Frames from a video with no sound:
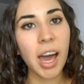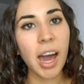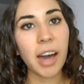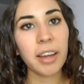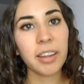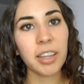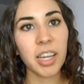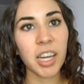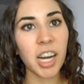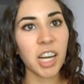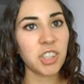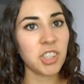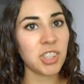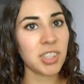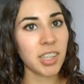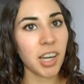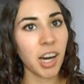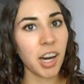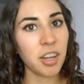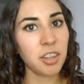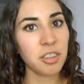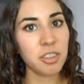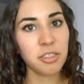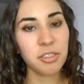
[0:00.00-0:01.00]
and then I just
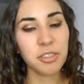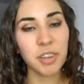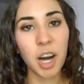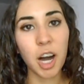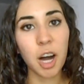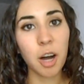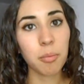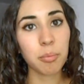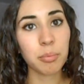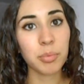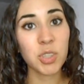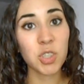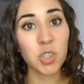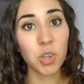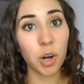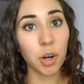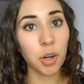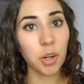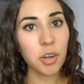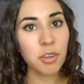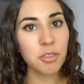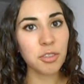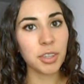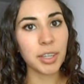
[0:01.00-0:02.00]
kind of
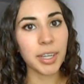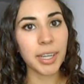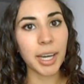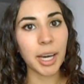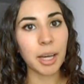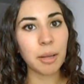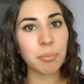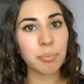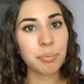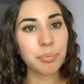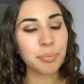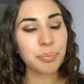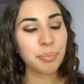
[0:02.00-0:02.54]
start over again.